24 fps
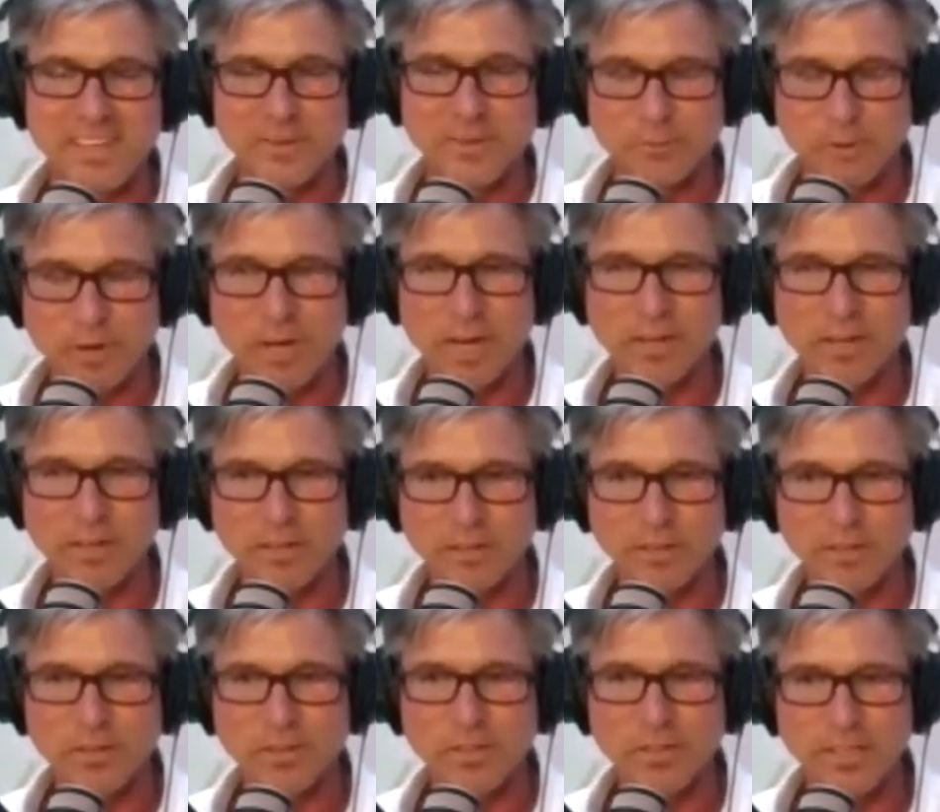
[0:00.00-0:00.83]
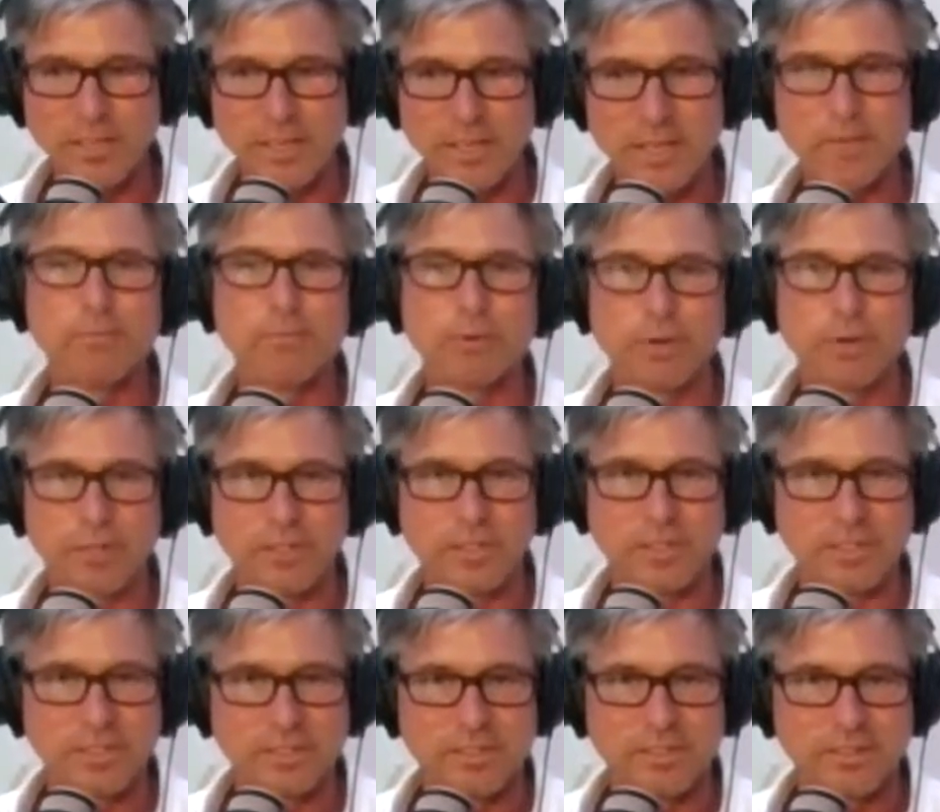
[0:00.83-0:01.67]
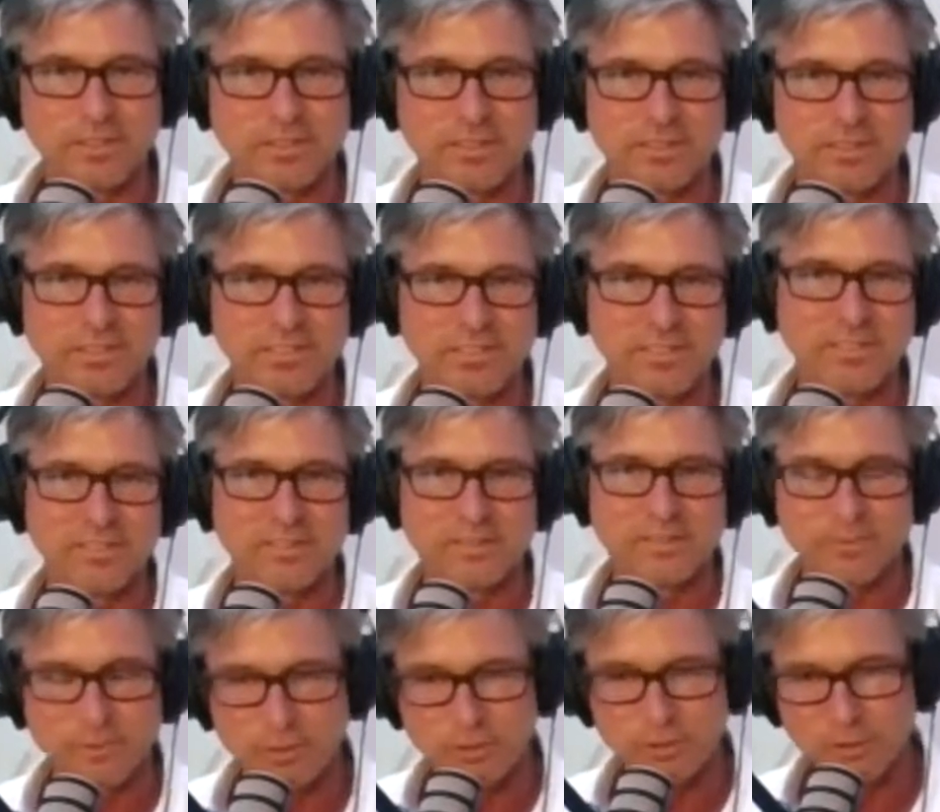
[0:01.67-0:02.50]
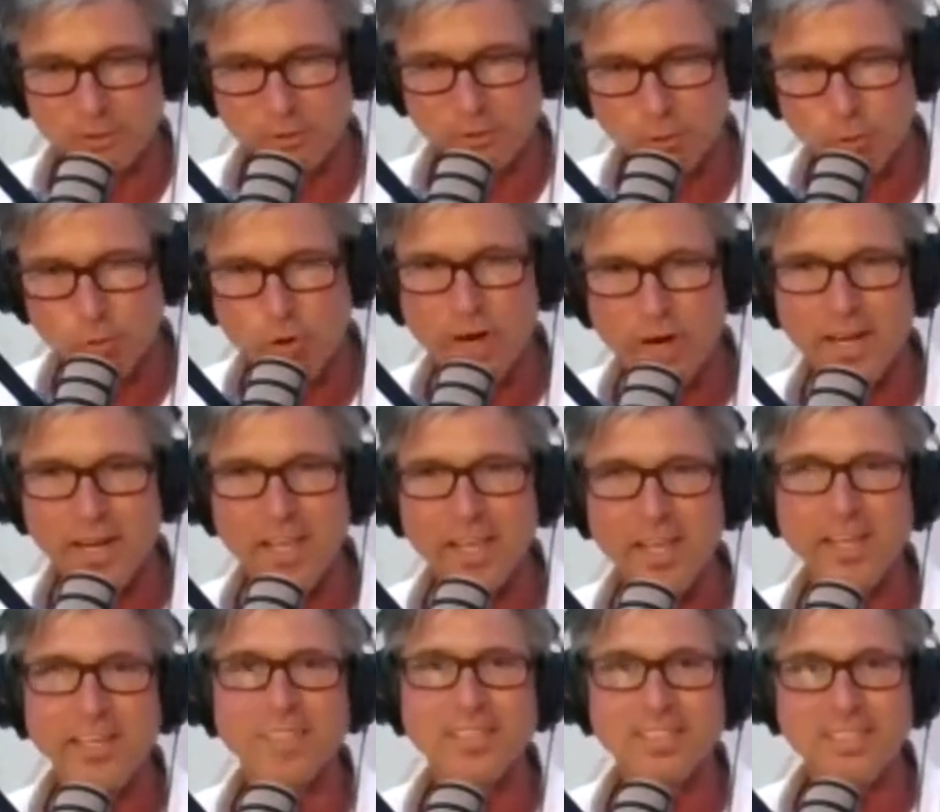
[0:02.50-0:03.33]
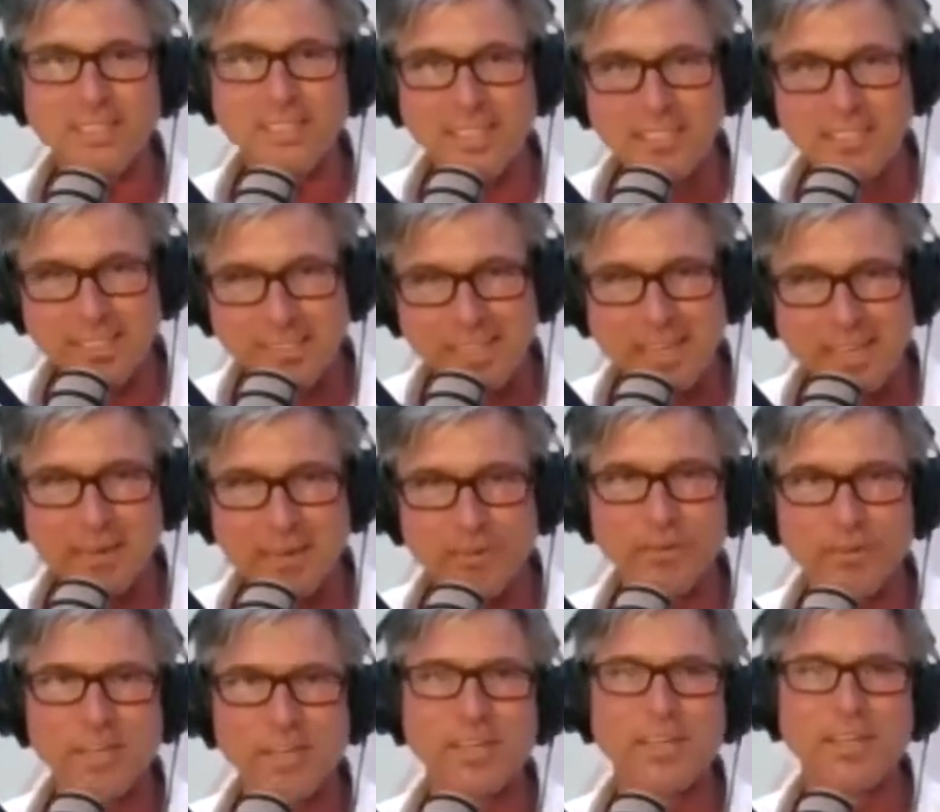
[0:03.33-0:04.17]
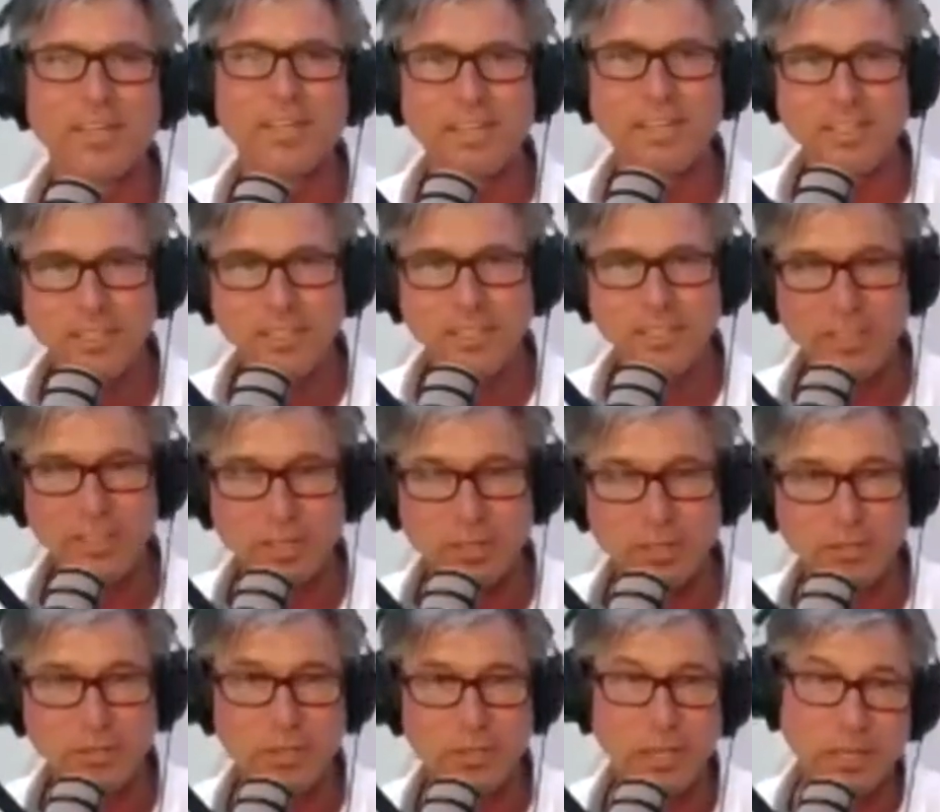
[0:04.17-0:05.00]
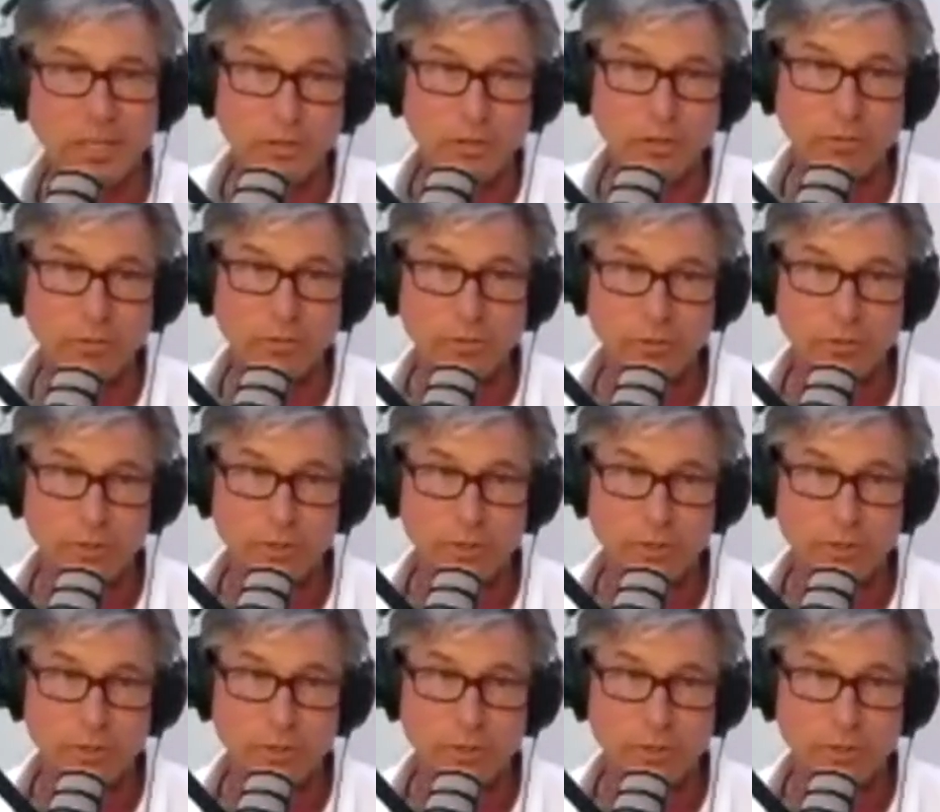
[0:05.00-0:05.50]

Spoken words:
Ronald, in prison for 27 years. Now you